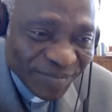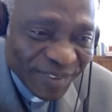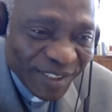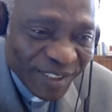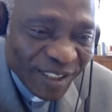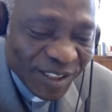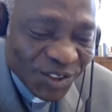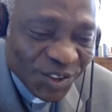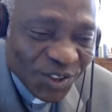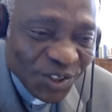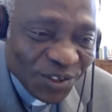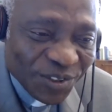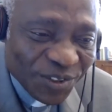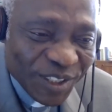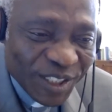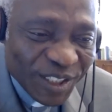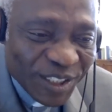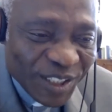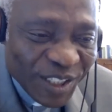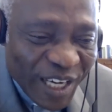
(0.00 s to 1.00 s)
So
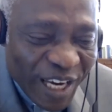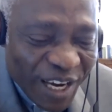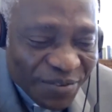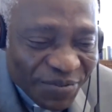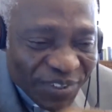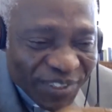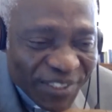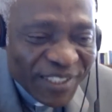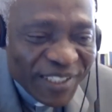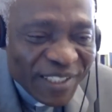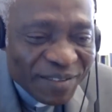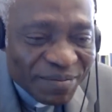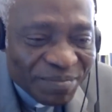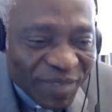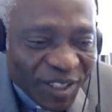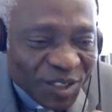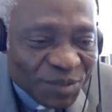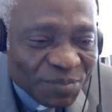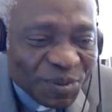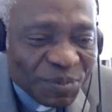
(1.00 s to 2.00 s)
everything
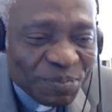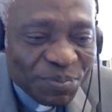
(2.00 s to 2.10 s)
must be